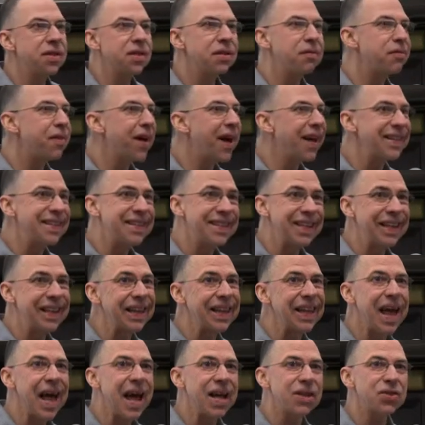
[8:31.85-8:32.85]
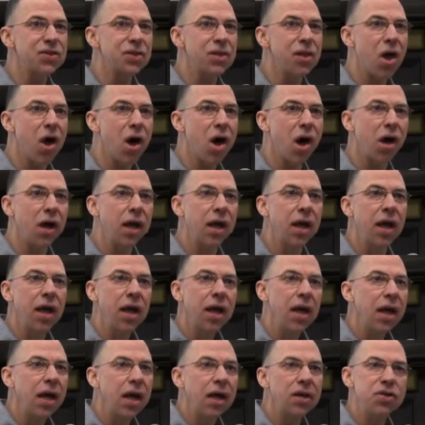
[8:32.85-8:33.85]
and the fight didn't last long,
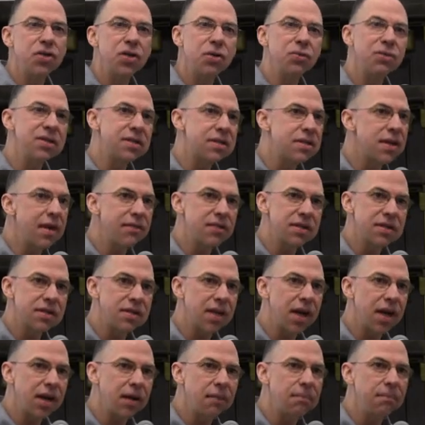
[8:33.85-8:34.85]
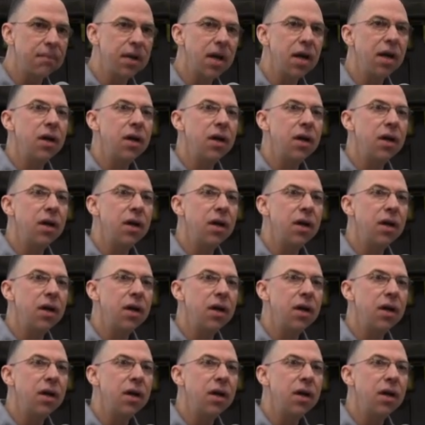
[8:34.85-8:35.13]
and she was devastated.